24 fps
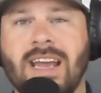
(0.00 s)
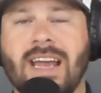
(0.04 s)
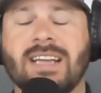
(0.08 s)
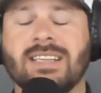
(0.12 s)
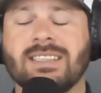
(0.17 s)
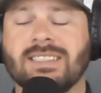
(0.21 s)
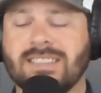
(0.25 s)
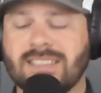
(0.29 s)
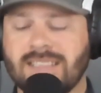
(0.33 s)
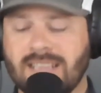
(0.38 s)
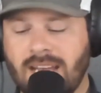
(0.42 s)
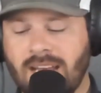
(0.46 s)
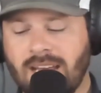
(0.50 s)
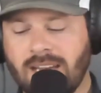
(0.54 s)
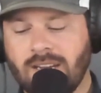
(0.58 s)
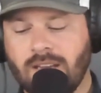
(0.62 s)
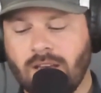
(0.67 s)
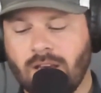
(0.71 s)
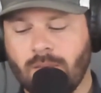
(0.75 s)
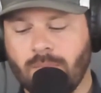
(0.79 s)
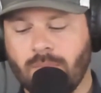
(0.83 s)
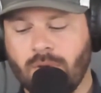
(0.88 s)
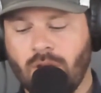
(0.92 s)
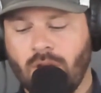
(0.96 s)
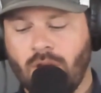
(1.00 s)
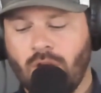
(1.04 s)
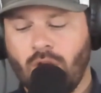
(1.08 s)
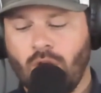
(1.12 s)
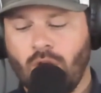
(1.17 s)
and sign up